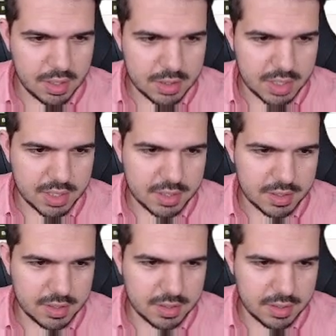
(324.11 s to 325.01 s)
It's
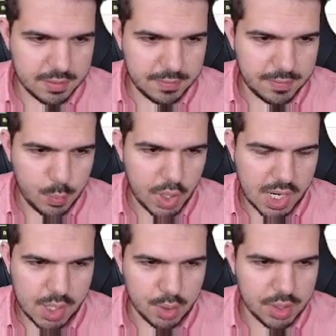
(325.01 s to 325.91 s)
just very
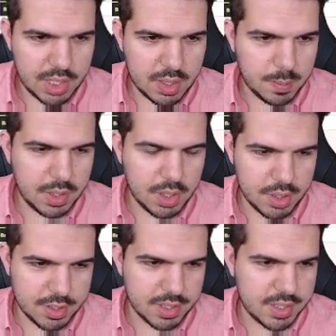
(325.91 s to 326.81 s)
high on here
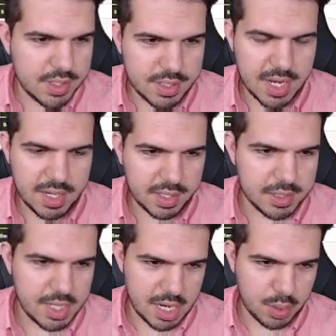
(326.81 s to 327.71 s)
because it's insane
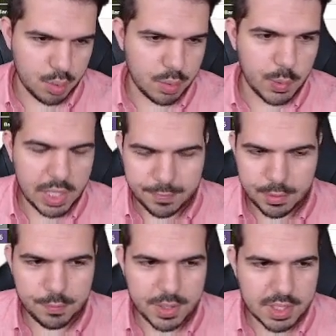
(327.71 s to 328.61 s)
against aggro. Whenever
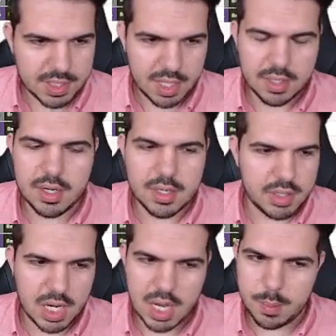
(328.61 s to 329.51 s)
you face Hunter,
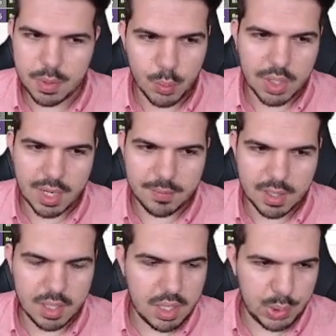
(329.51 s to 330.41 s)
Shaman,
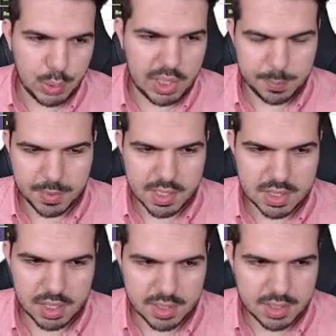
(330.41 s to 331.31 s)
whatever, you keep this
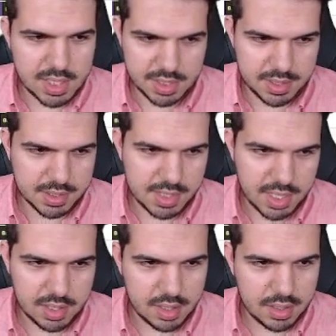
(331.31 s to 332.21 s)
card. This card is
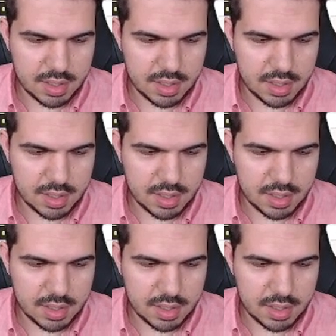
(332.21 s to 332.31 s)
insane.